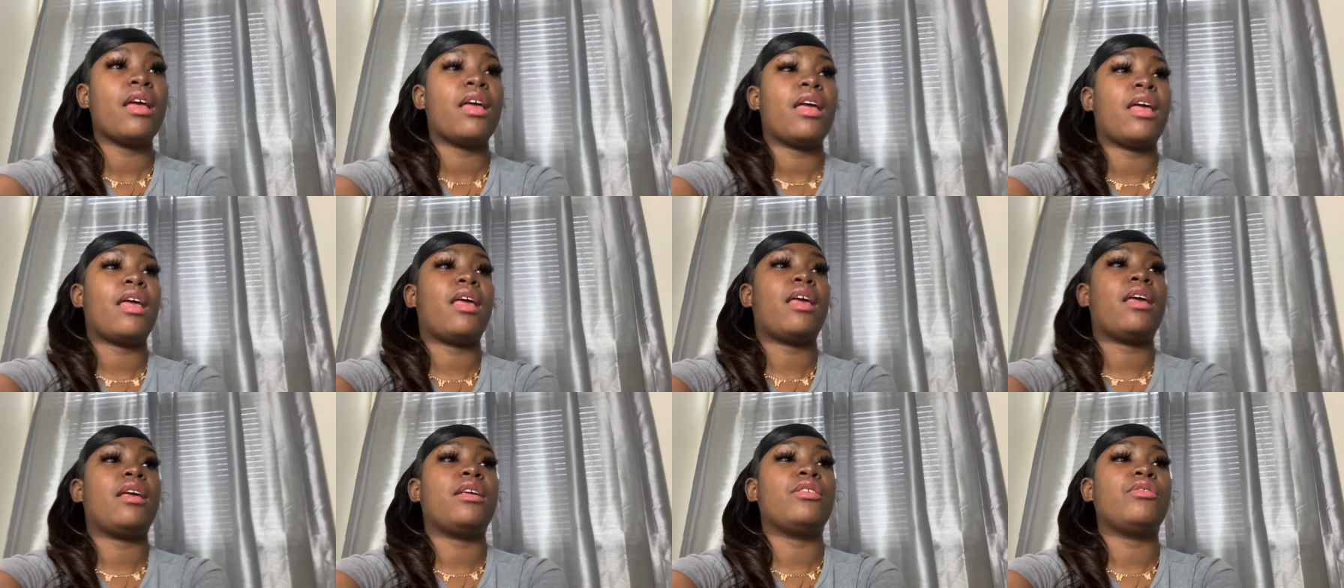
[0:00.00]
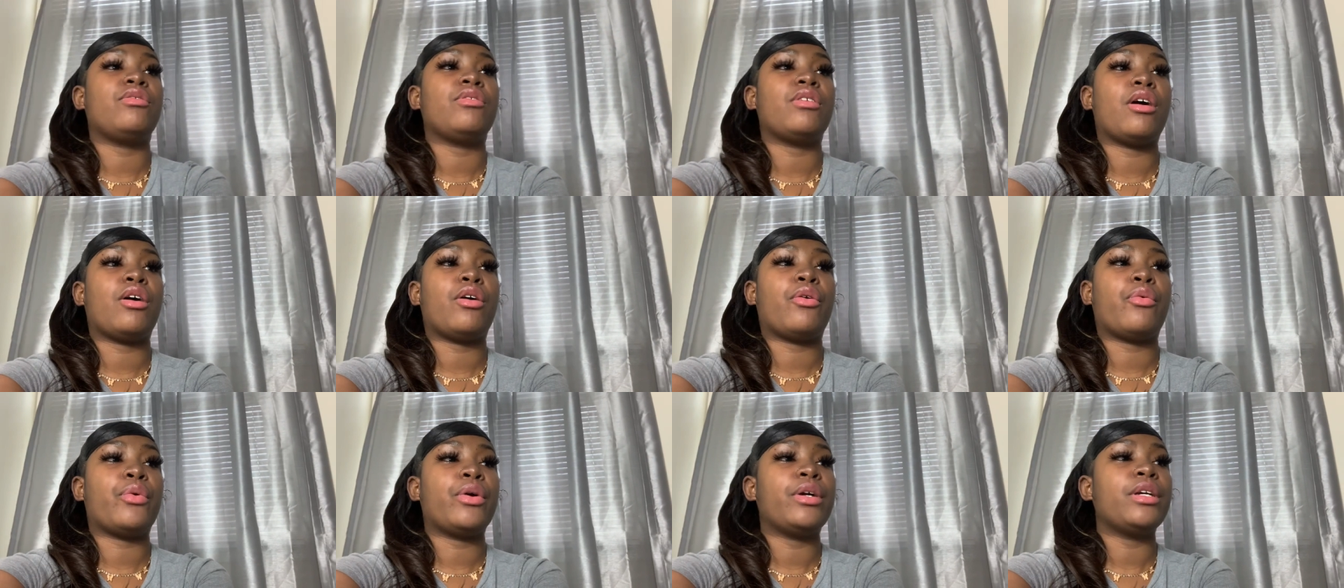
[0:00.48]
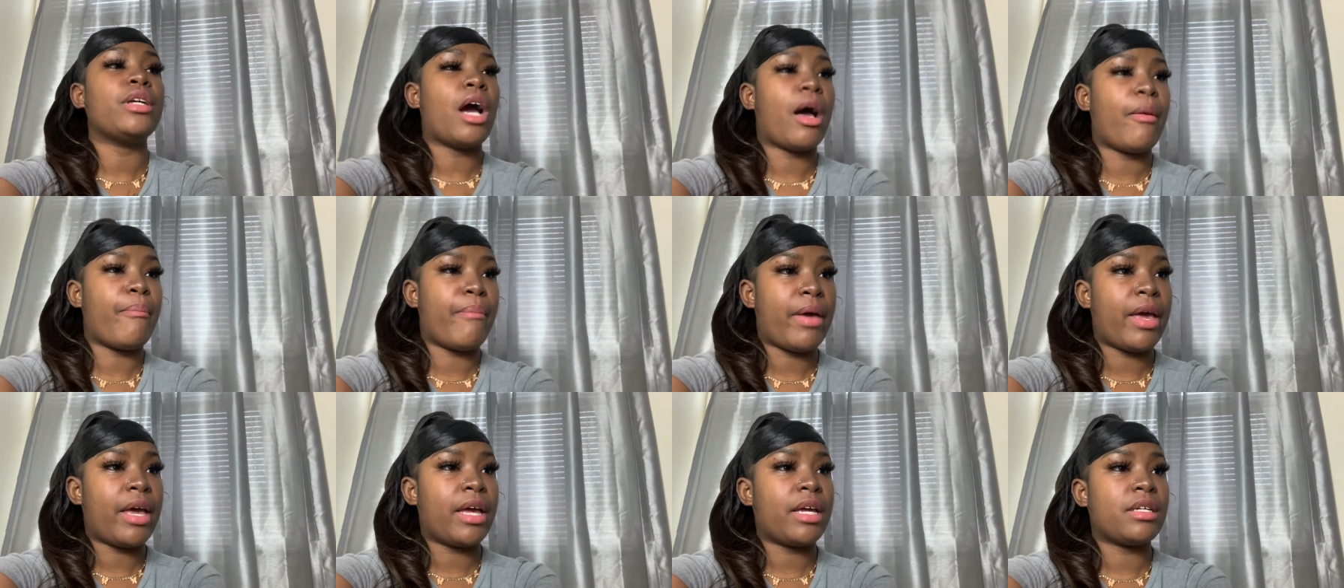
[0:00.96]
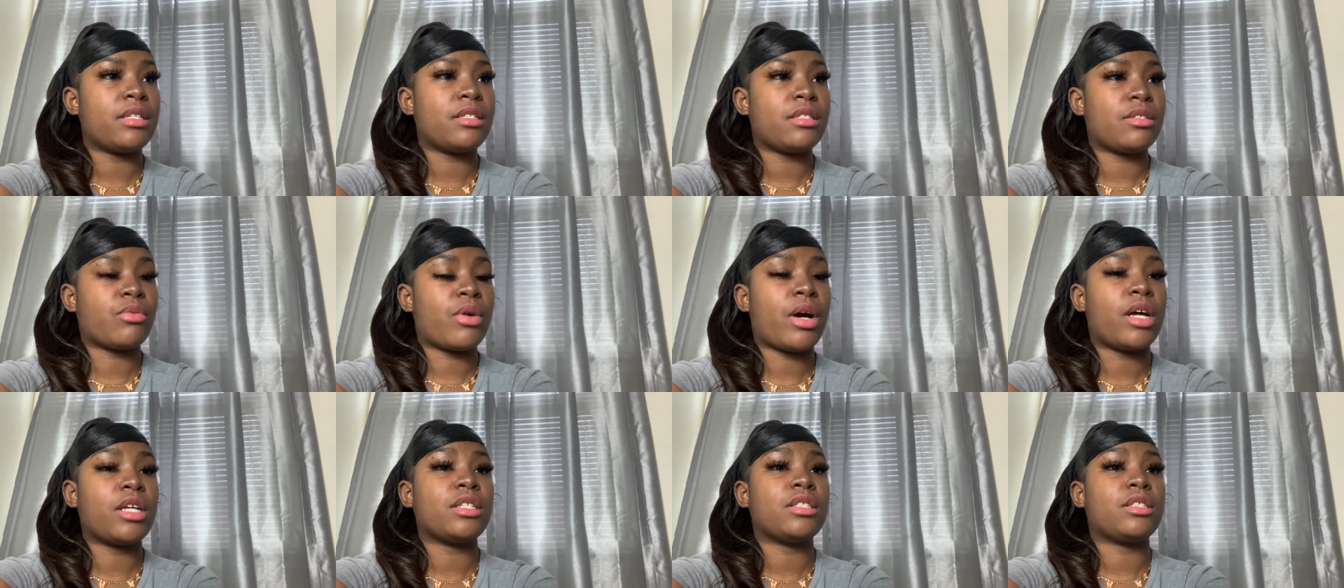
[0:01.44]
And, you know, wear y'all masks.
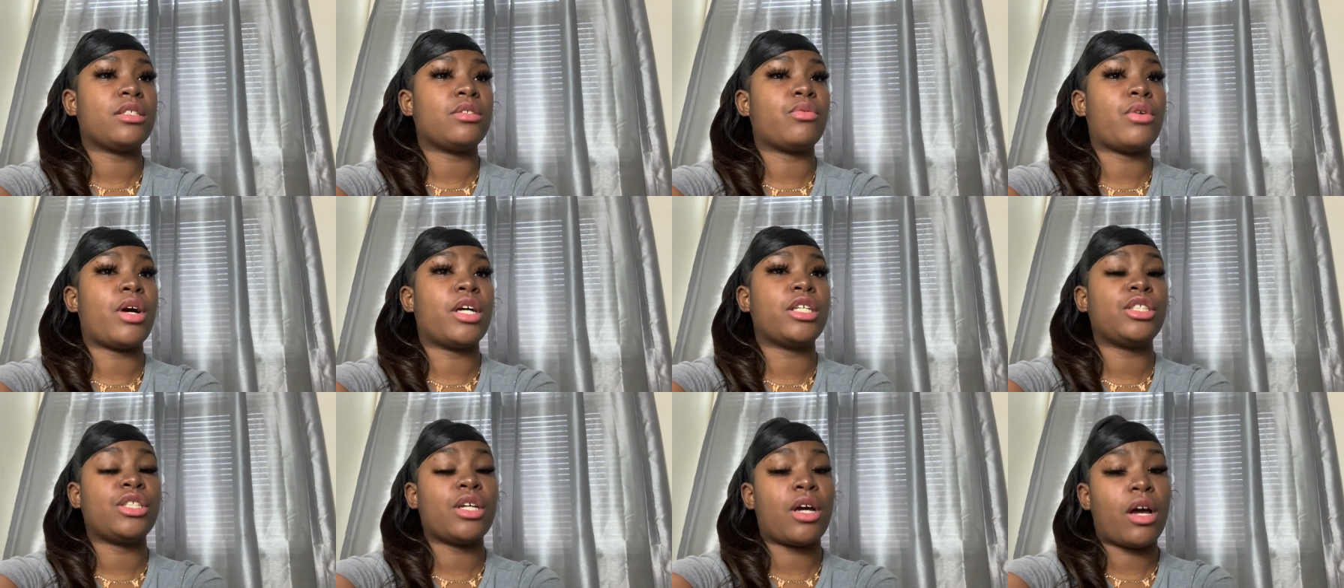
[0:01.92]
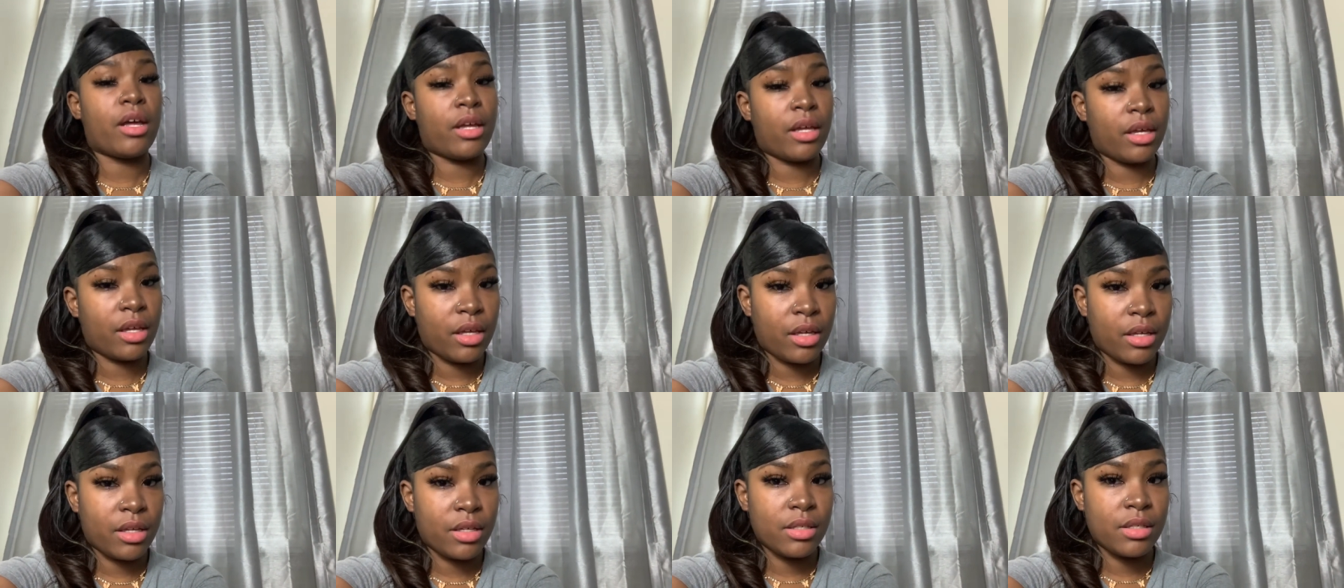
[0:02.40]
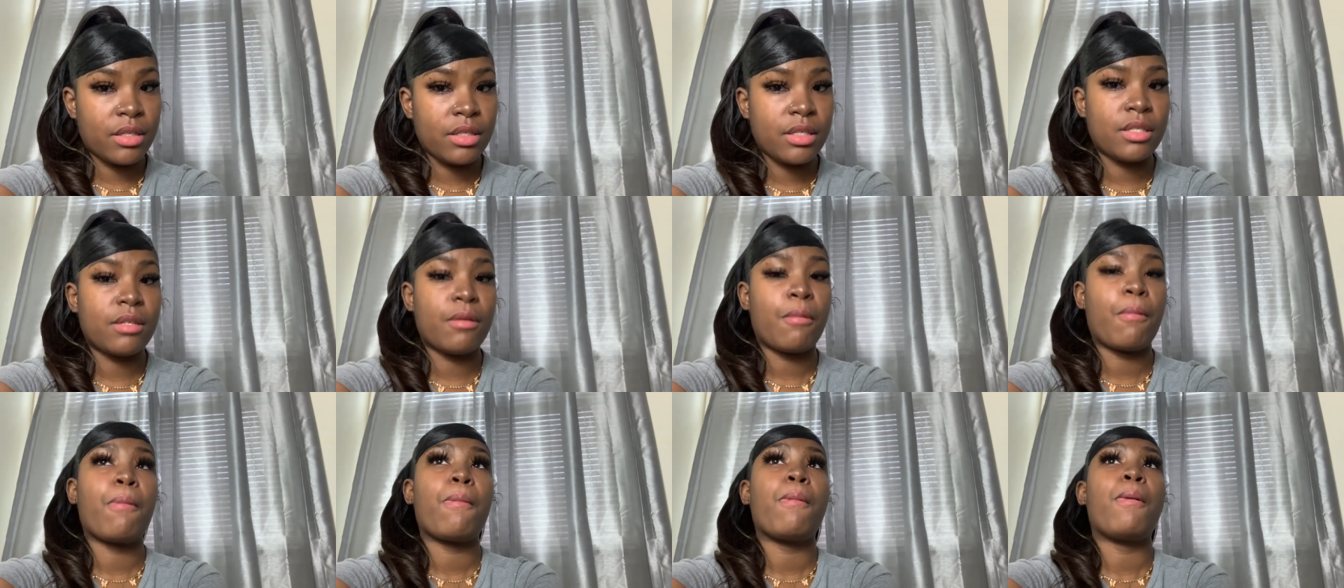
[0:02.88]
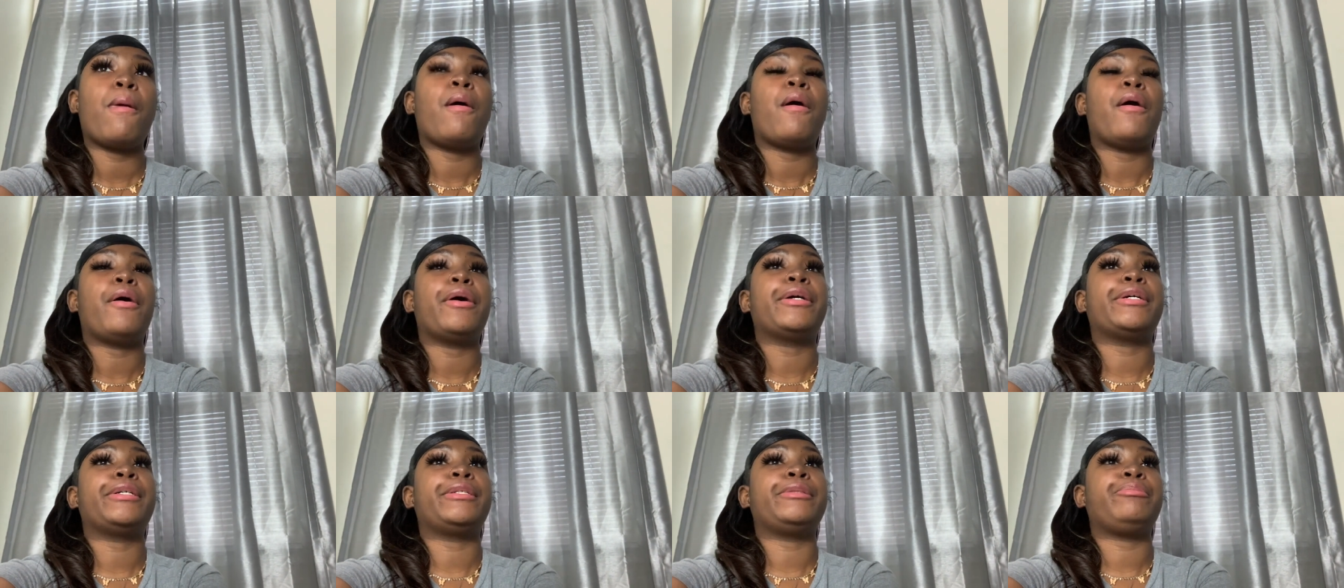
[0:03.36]
Wash y'all hands.
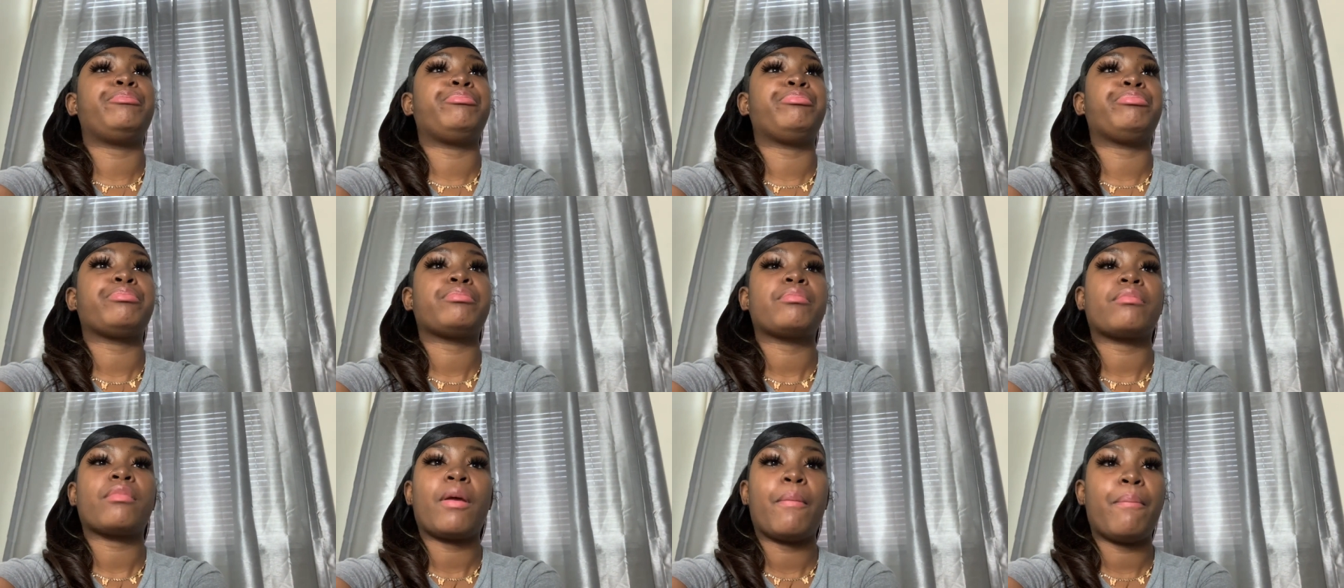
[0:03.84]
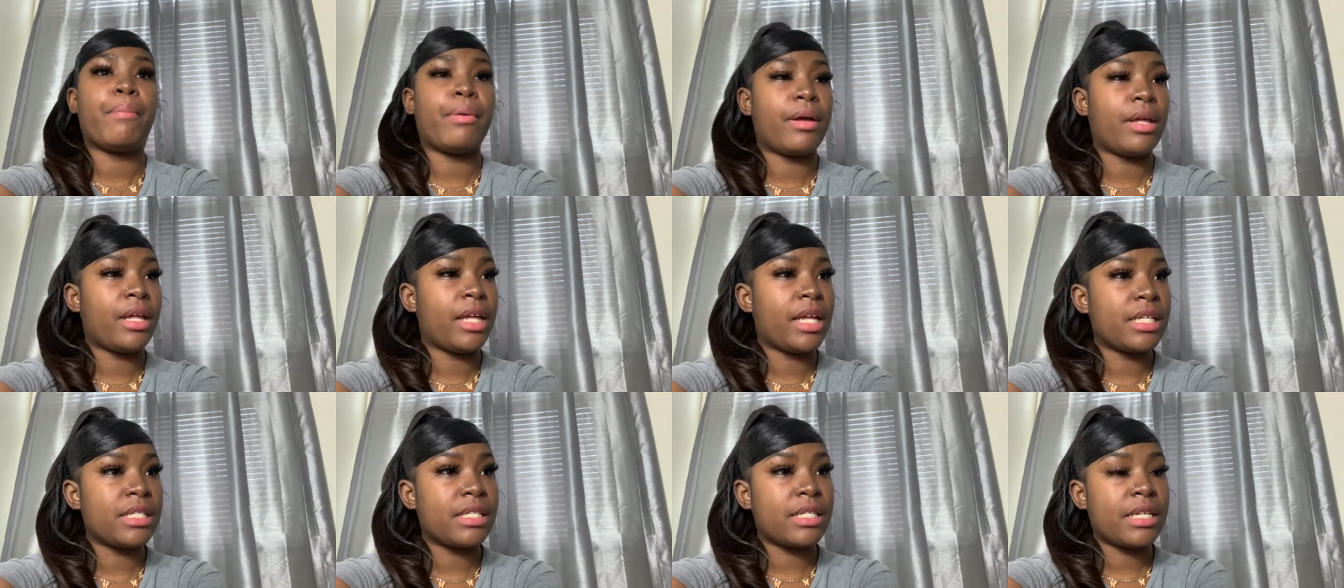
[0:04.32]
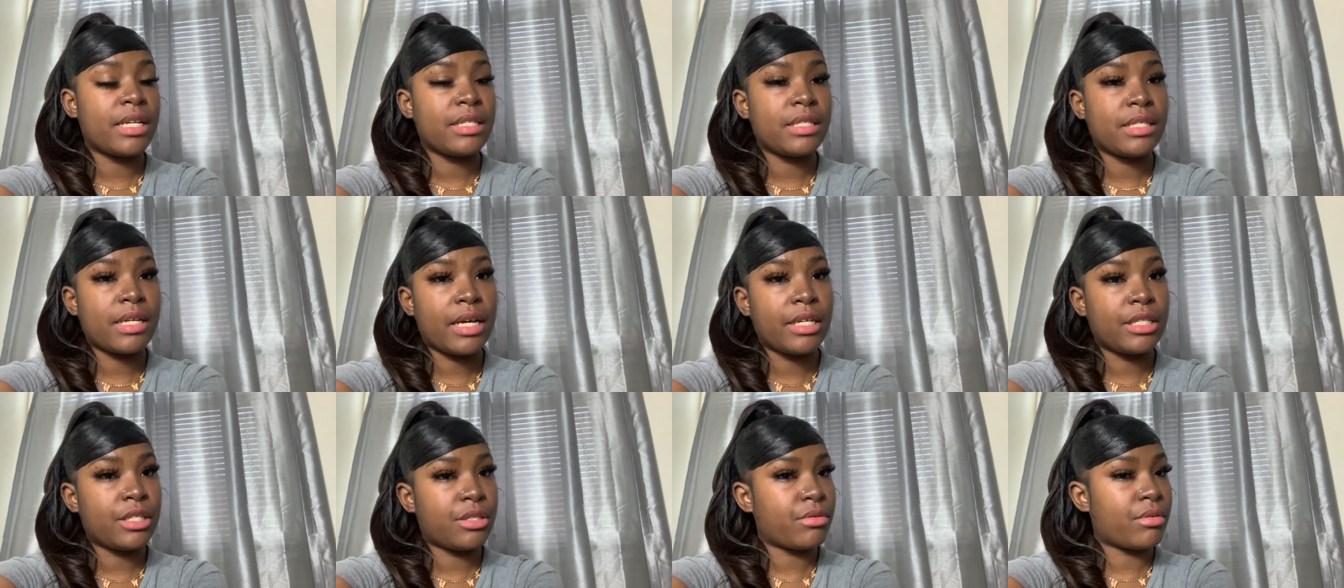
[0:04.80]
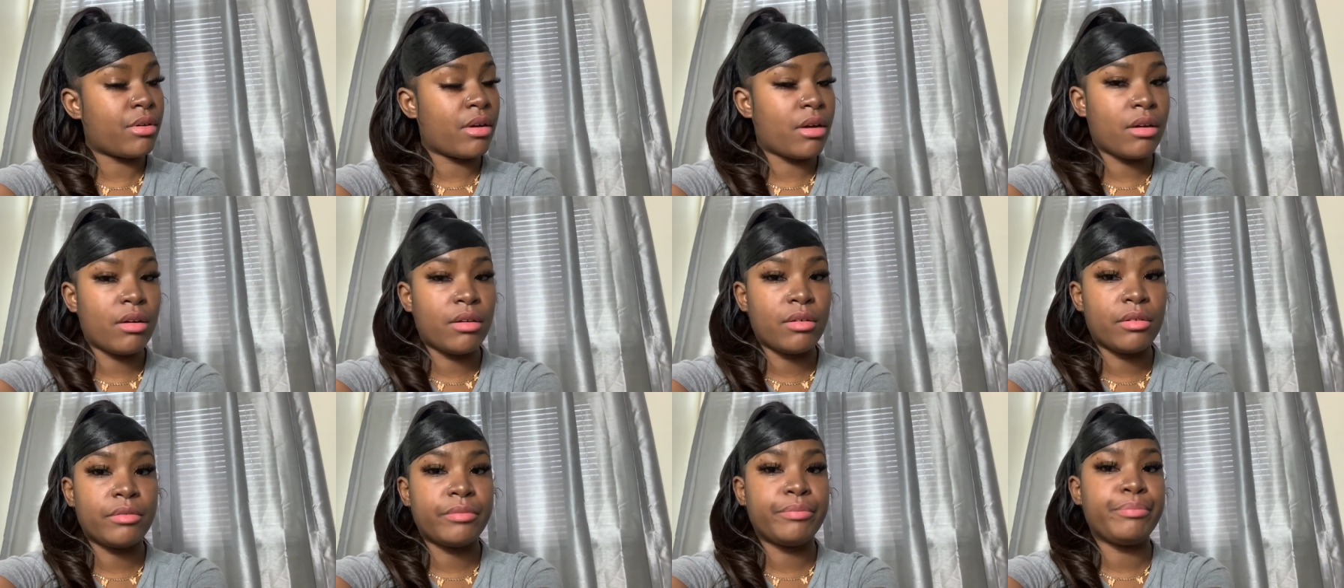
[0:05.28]
Put hand sanitizer
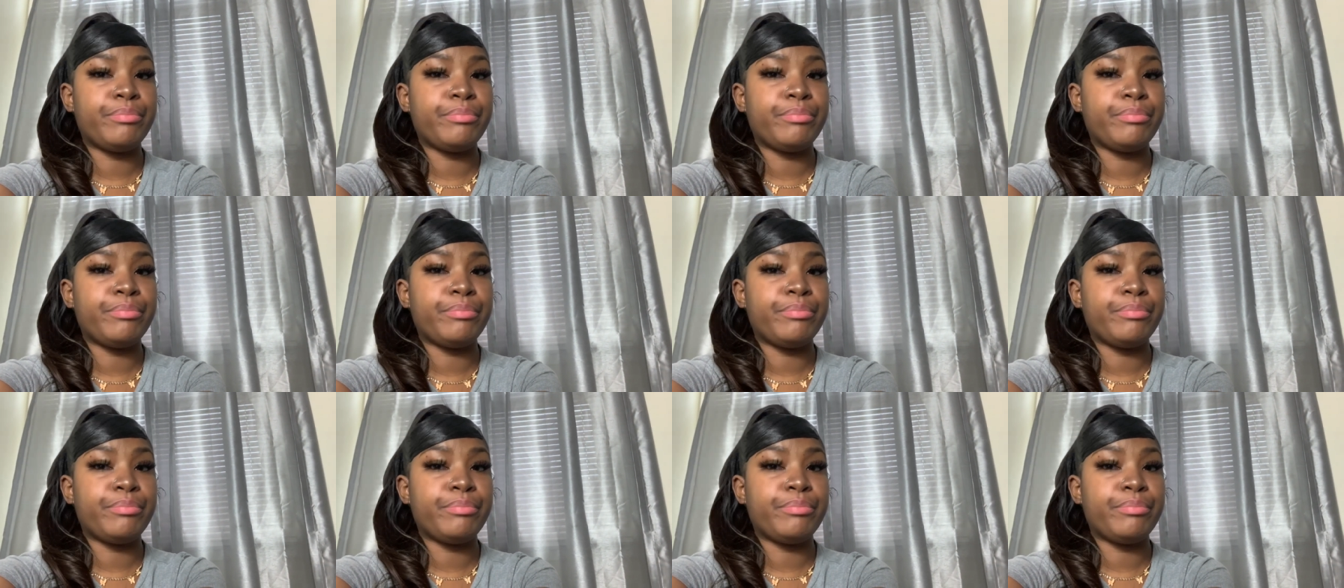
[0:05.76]
on.